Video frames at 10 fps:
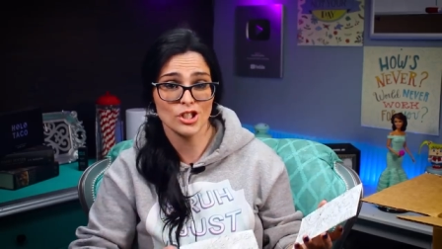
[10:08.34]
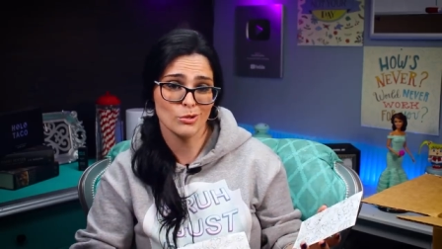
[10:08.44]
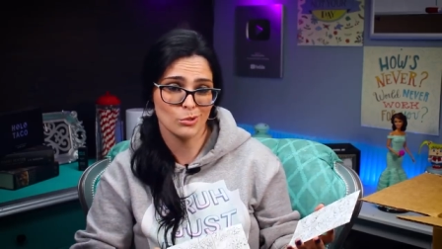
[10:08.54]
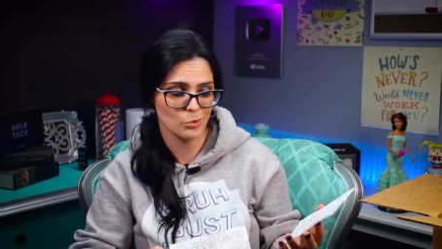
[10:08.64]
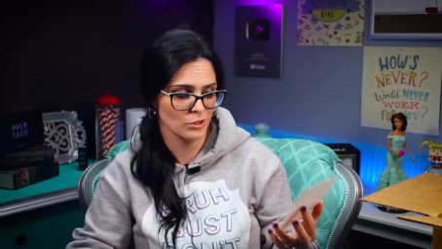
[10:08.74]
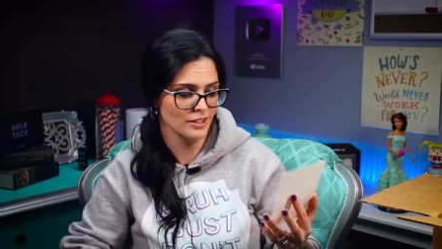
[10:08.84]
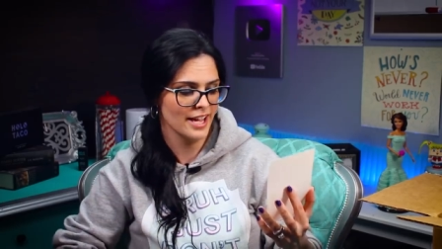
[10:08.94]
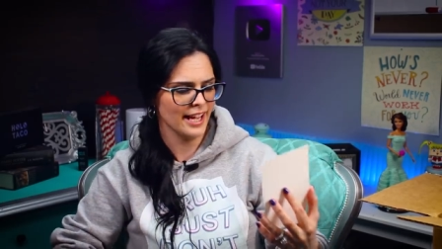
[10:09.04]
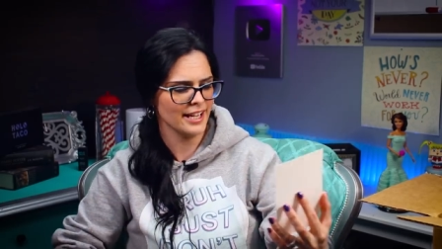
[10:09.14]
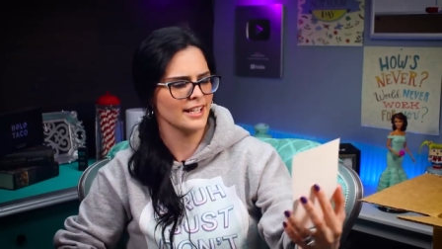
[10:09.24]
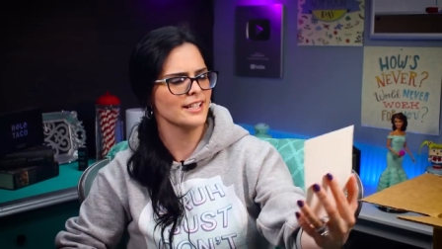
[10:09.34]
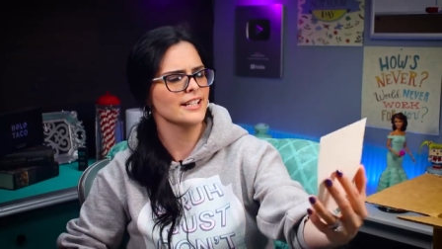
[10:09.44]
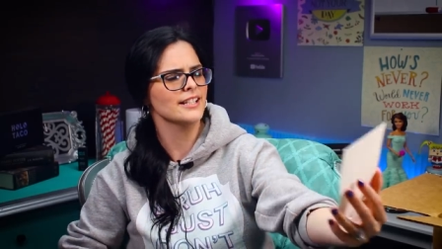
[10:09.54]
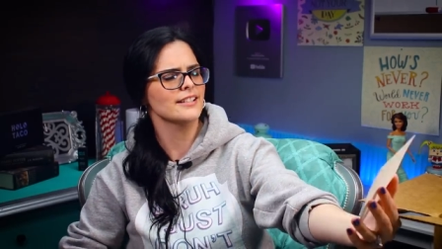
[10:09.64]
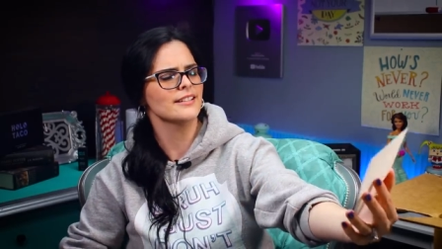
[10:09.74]
so cool.
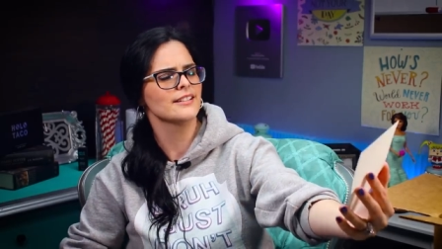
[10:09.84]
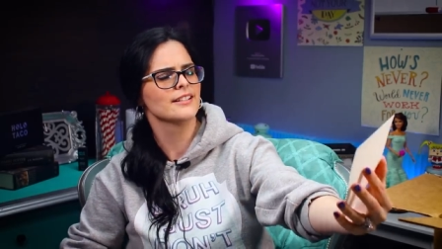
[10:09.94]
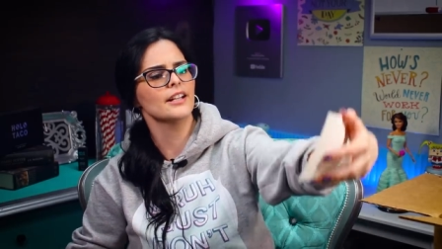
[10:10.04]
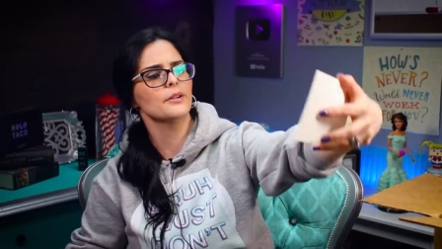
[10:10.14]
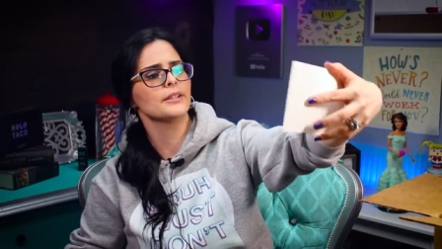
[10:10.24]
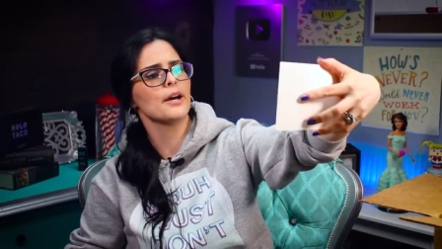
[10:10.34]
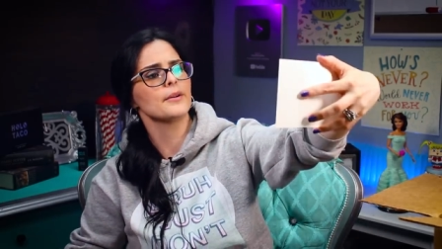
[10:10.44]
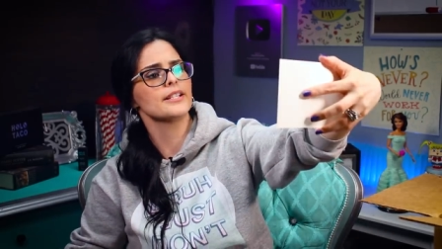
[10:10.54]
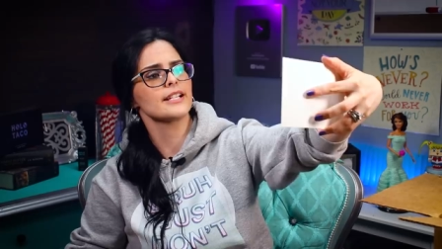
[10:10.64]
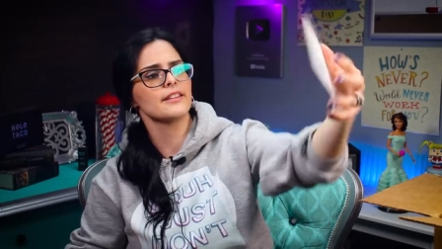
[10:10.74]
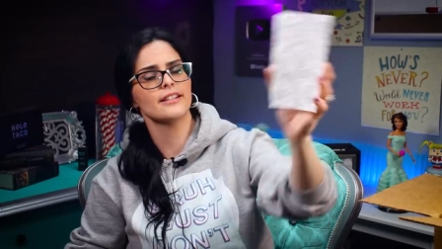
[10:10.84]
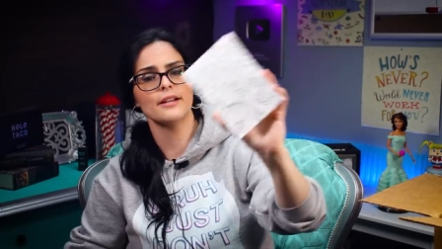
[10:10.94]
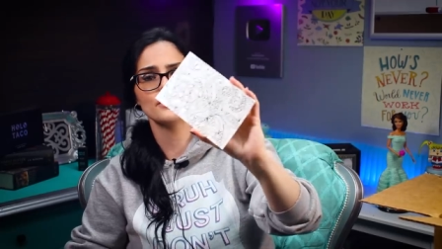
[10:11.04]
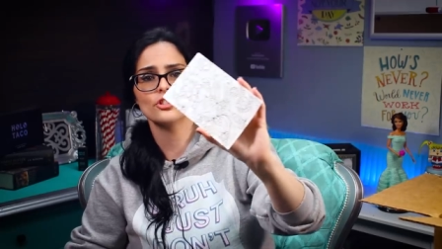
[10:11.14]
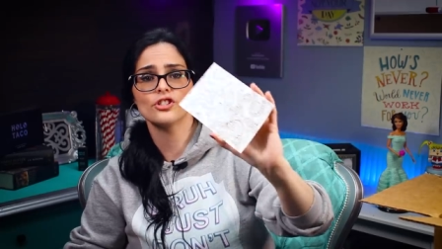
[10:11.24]
And I don't know what that one is. I think
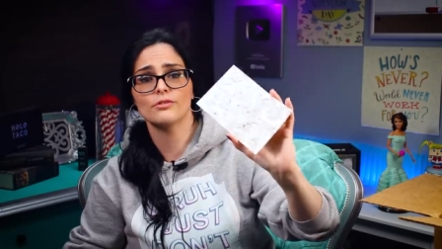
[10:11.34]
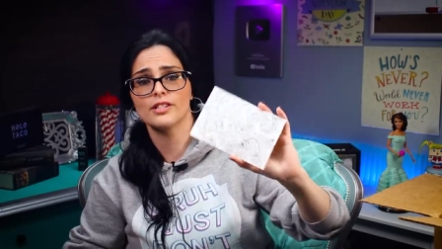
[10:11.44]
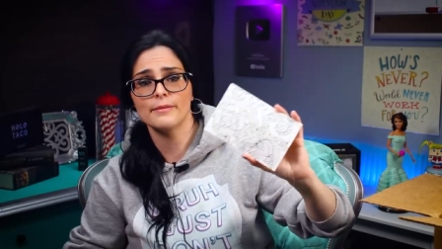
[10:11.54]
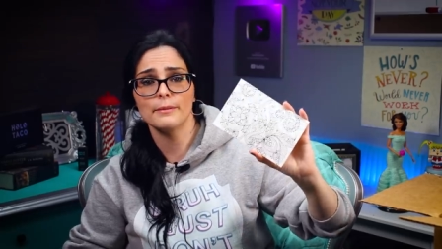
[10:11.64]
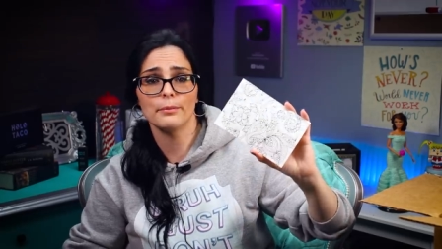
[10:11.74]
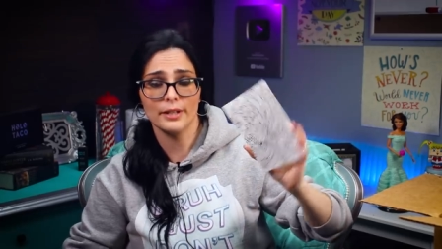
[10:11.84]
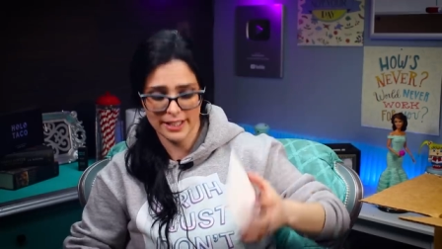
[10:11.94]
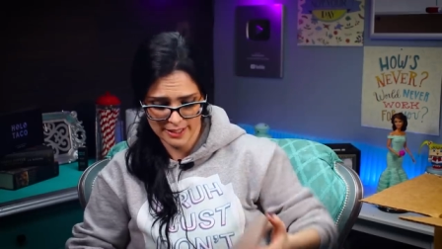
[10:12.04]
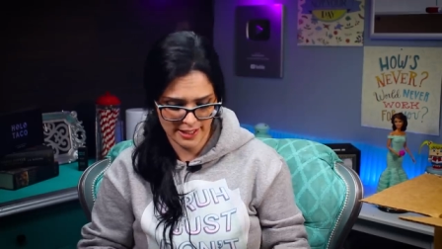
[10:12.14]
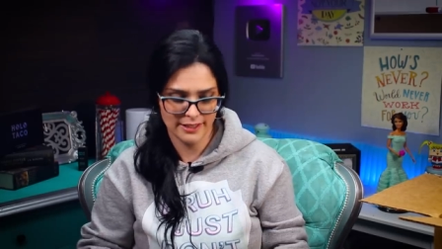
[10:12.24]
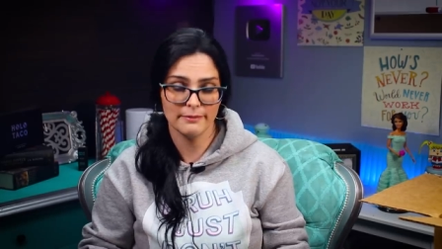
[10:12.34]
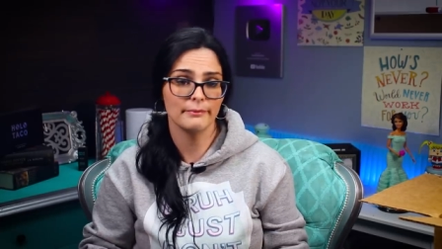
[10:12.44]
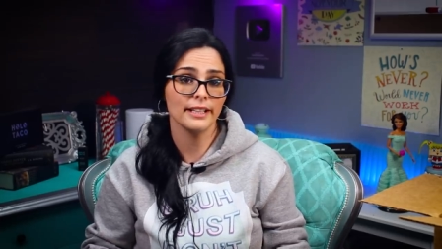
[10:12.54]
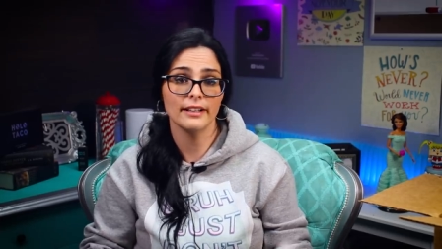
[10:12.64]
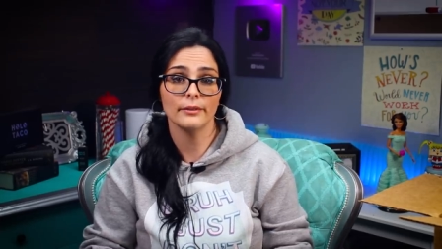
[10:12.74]
that one's just something pretty and it
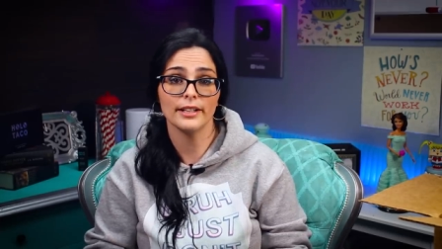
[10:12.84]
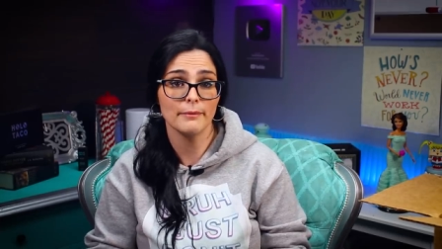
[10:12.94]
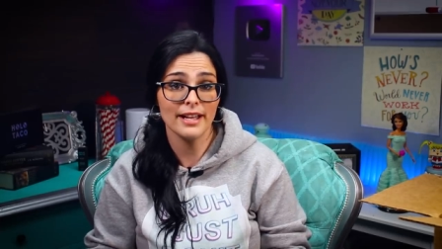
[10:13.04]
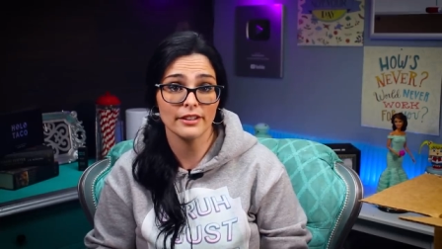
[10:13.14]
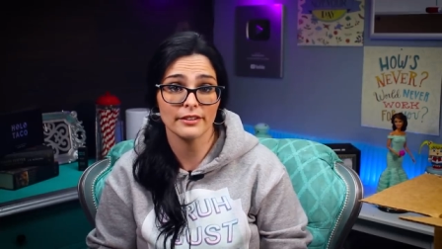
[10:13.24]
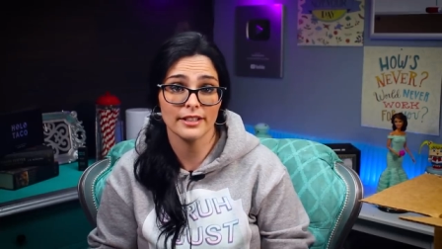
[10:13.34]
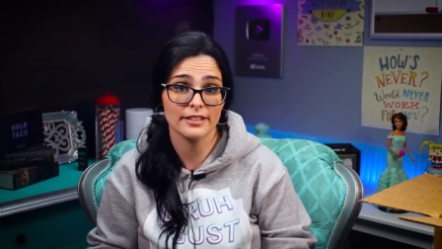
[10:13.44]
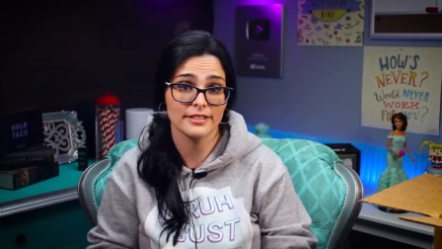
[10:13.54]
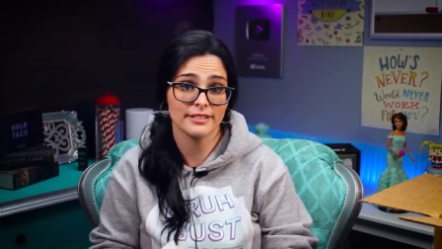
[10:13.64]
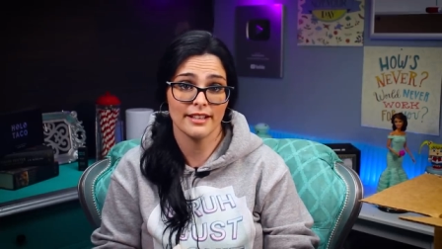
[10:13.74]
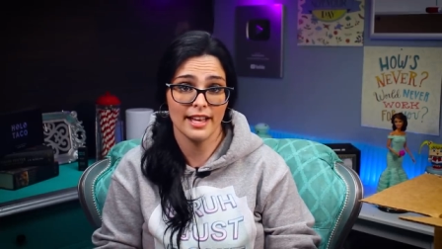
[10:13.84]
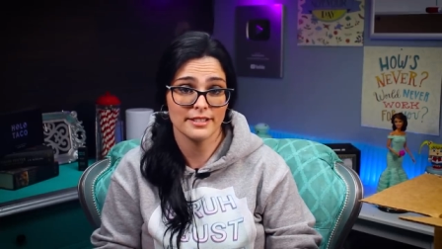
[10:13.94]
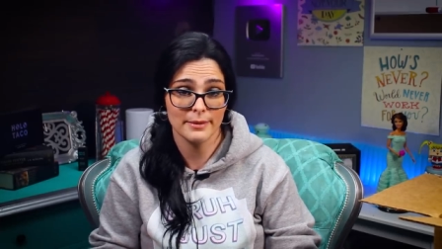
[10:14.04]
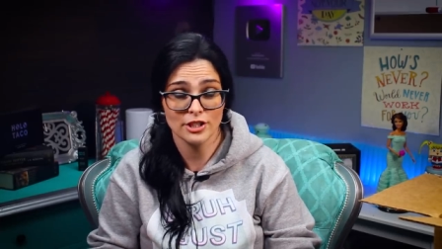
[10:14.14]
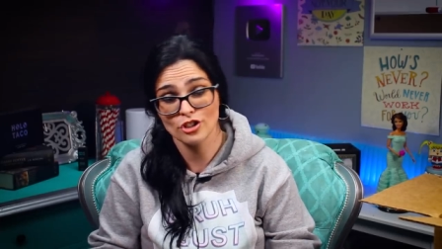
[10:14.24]
might not really matter because
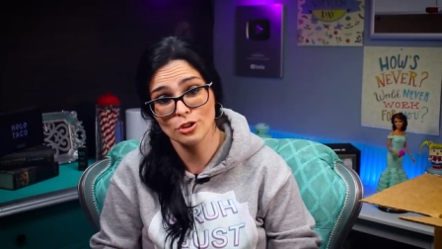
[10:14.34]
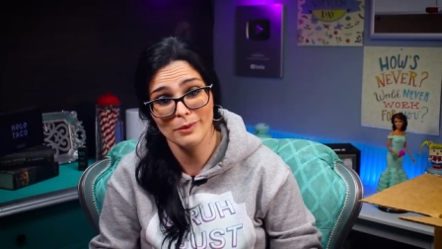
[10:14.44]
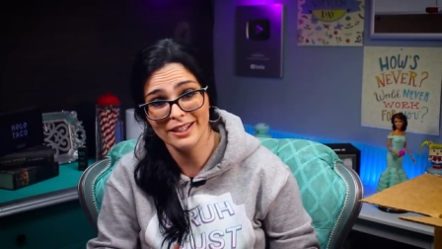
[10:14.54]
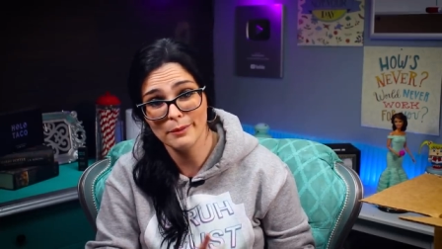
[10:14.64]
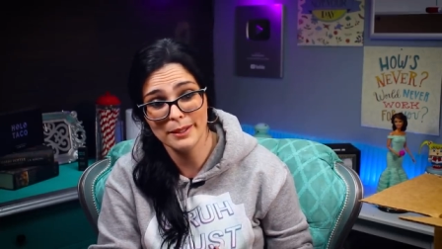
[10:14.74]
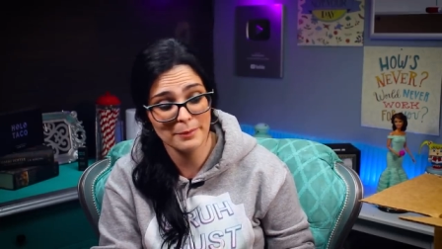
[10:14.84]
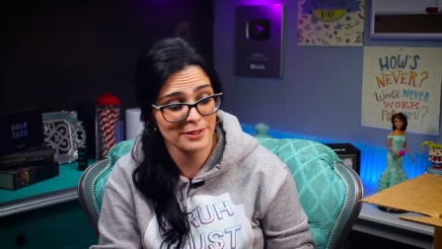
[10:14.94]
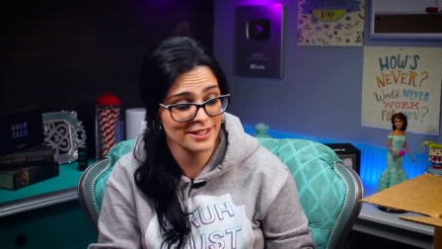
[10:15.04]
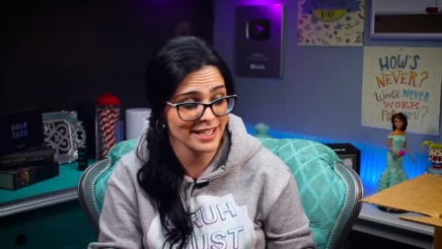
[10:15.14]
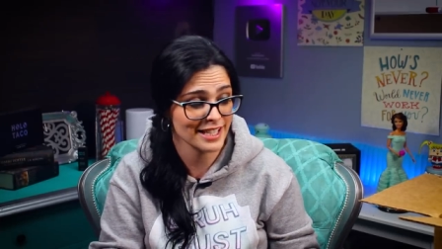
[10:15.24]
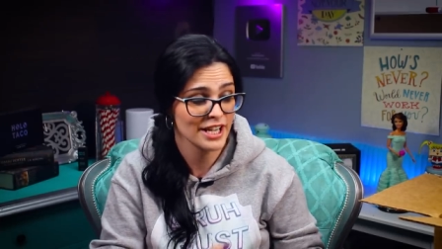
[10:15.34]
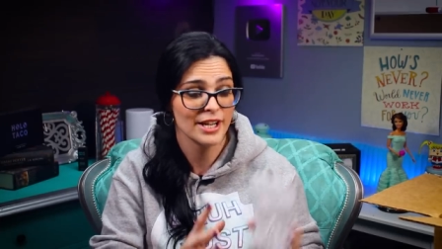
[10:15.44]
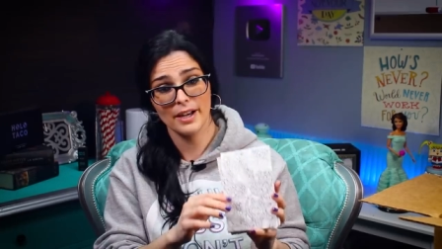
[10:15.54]
as mentioned, you might not be able to see it.